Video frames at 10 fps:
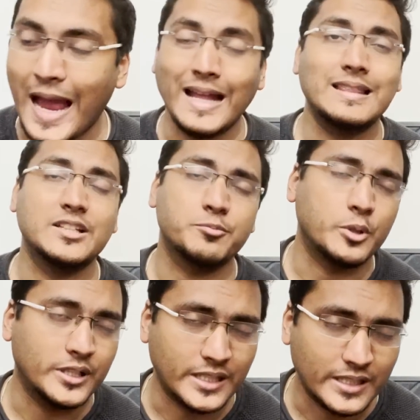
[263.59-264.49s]
At this
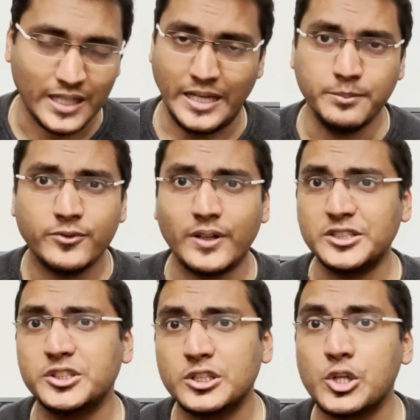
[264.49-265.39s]
point in time,
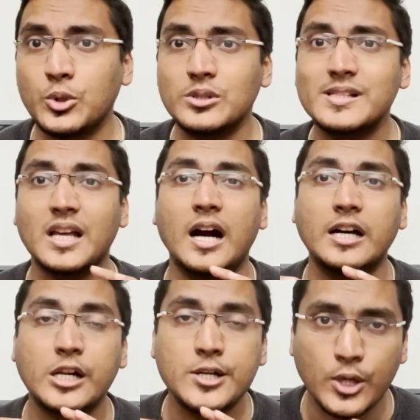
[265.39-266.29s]
fresher roles
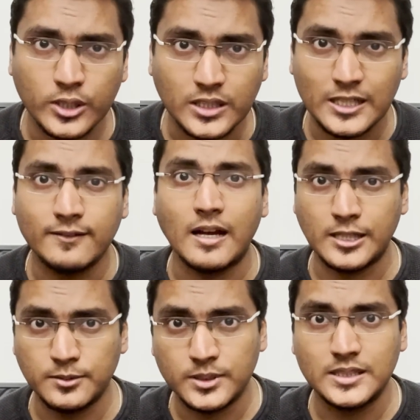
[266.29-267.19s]
are not
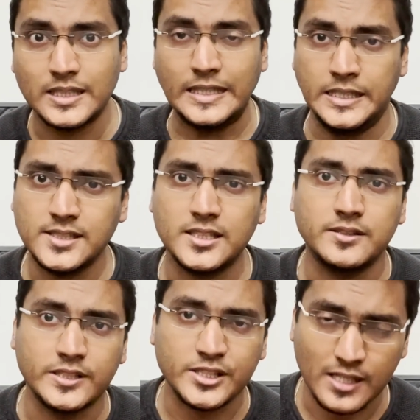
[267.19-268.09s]
available in
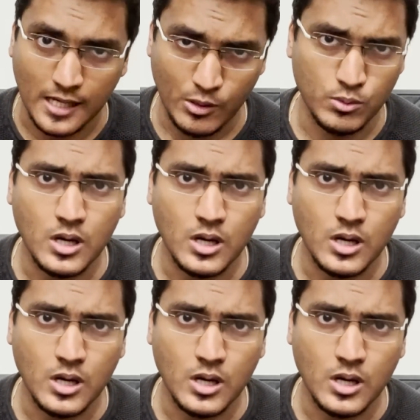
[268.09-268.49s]
ServiceNow.